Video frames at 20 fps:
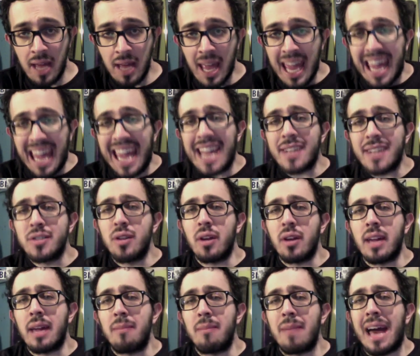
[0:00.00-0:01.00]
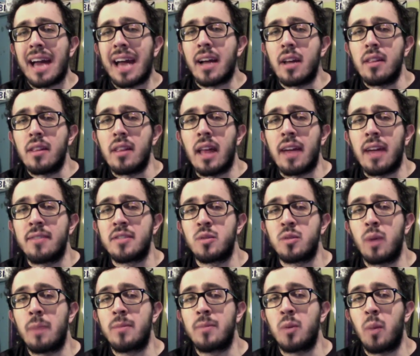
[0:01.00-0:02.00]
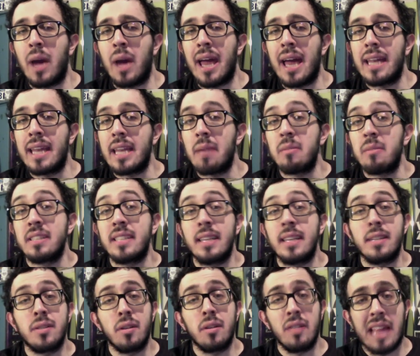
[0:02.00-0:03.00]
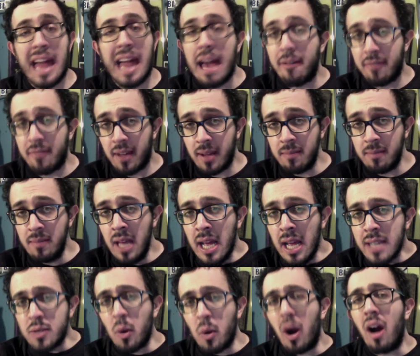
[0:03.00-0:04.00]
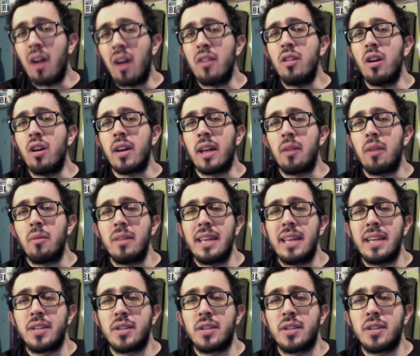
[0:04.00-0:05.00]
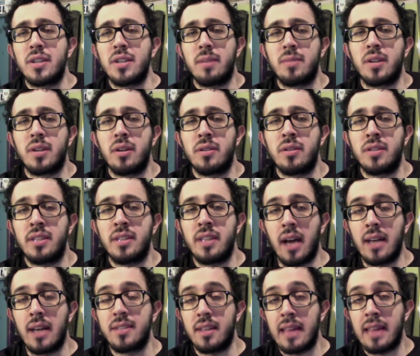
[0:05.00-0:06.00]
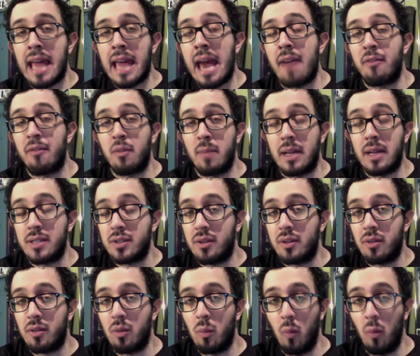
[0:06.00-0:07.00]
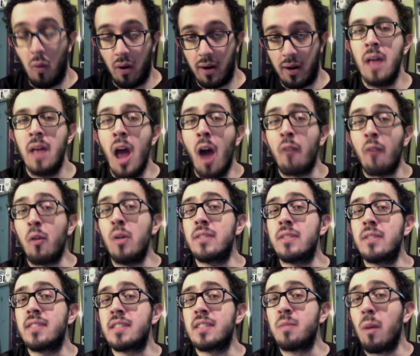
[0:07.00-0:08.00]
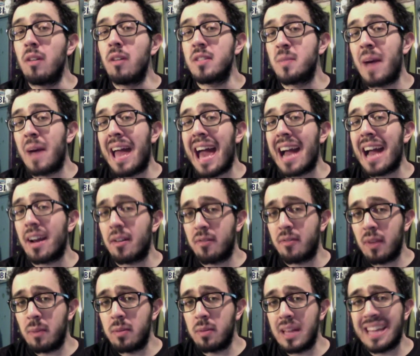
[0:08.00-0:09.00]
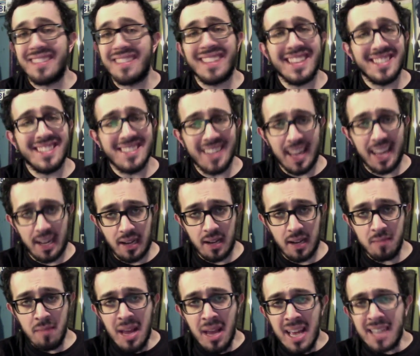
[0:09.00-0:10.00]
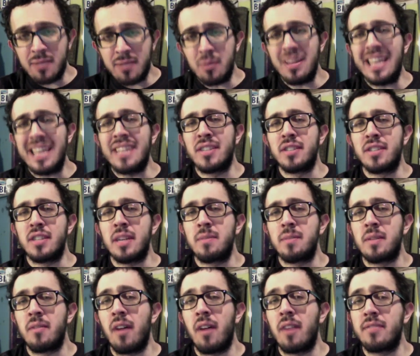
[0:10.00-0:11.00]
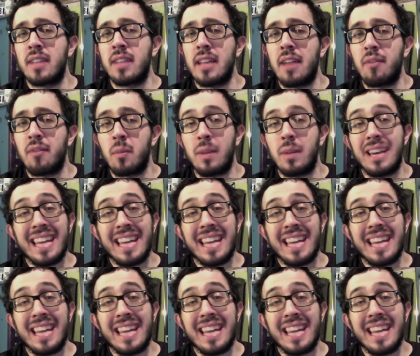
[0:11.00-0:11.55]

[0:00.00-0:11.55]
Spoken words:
aged looking back on life swept away on nemesis or laughing, to a hard look at a relationship turned to dust in the aforementioned The War. Of course, as Mould's biography plainly stated, his relationships have often never been